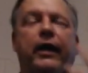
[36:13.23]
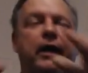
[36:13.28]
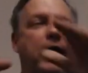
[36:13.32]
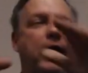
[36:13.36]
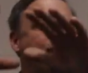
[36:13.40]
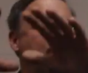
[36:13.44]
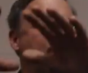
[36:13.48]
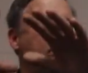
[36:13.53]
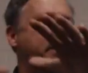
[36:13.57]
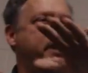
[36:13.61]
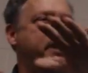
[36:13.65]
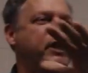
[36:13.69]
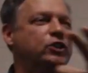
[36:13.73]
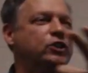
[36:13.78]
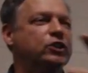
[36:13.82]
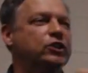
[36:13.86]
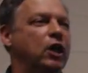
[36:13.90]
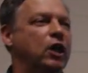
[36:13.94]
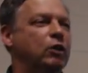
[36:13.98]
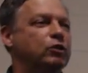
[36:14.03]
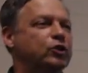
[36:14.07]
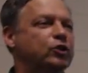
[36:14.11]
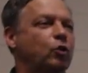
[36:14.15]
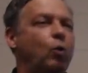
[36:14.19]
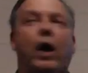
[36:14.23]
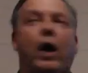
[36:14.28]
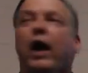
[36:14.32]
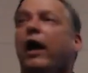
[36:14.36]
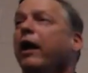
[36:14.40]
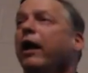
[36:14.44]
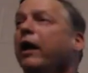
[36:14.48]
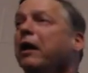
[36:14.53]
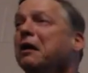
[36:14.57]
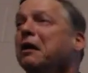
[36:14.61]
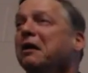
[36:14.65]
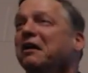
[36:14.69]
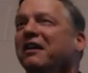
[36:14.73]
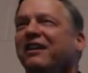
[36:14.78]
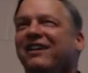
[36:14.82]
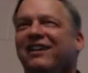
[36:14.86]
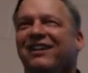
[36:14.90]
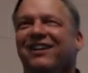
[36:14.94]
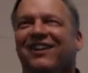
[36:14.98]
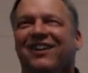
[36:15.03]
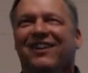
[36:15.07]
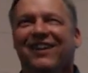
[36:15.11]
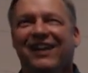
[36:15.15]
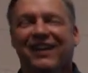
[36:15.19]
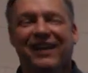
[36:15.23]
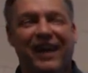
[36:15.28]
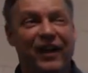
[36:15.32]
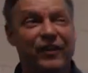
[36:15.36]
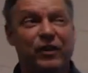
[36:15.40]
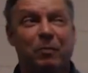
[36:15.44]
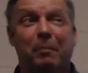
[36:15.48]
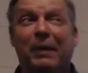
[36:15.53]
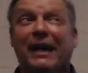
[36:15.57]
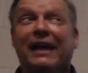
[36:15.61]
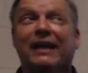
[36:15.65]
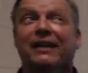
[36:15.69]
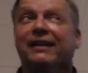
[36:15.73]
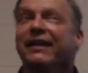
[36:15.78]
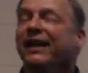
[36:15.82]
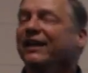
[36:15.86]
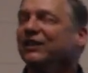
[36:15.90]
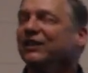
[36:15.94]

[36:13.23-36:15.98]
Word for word: everybody just goes away. And the band gets